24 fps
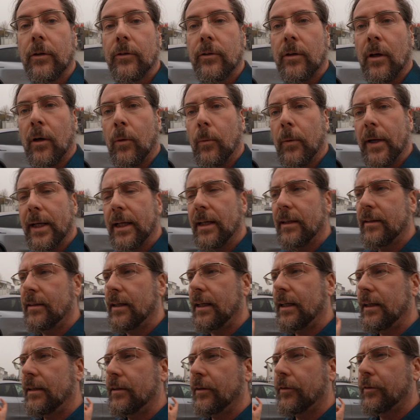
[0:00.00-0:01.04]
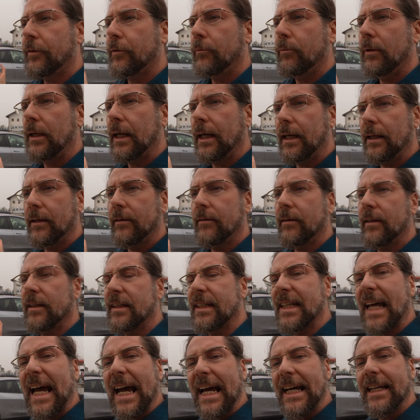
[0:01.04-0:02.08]
So when I take the three hundred
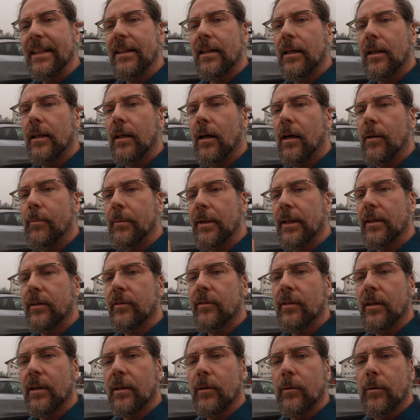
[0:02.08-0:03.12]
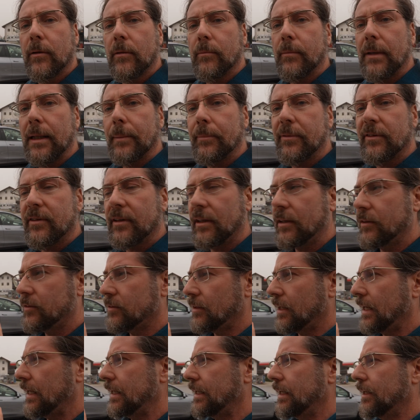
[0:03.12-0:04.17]
nine kilometers that Google Maps says
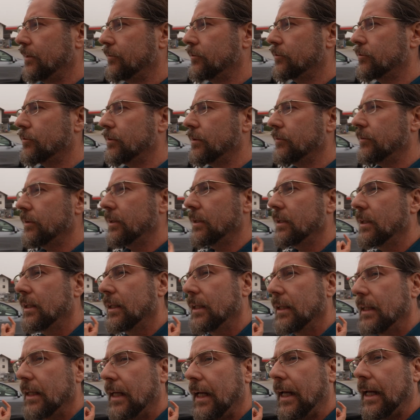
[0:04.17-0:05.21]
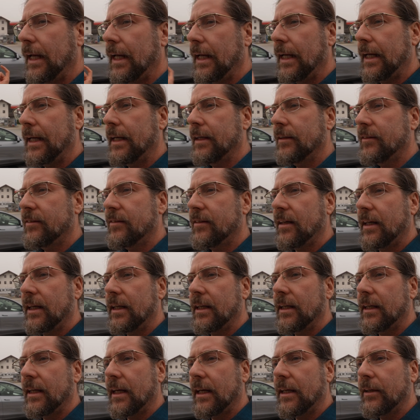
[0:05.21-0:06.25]
I have driven and say
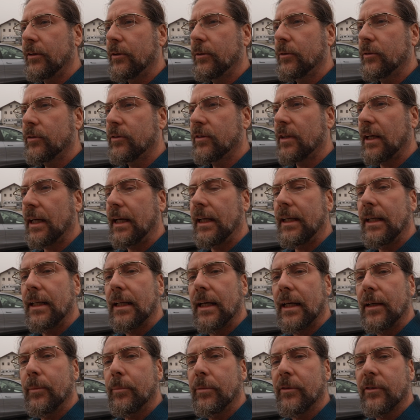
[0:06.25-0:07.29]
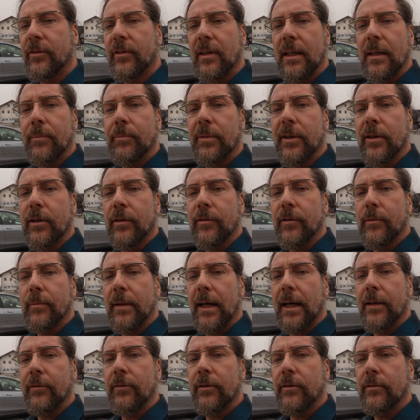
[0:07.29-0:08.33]
that I used eighty-nine percent, because from one
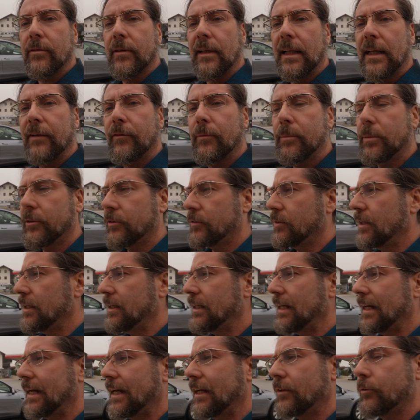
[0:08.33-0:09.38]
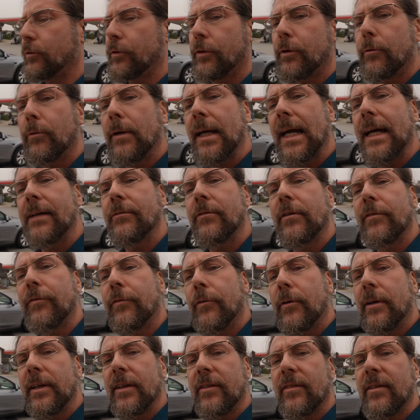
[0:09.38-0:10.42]
hundred to eleven percent, I get to three hundred
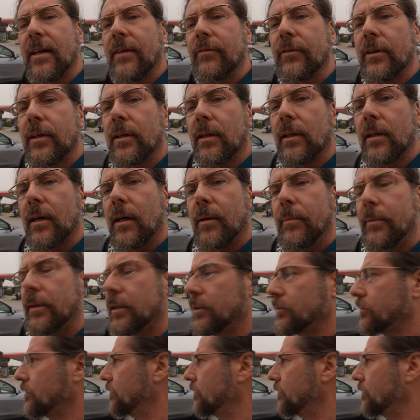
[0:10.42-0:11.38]
forty-seven kilometers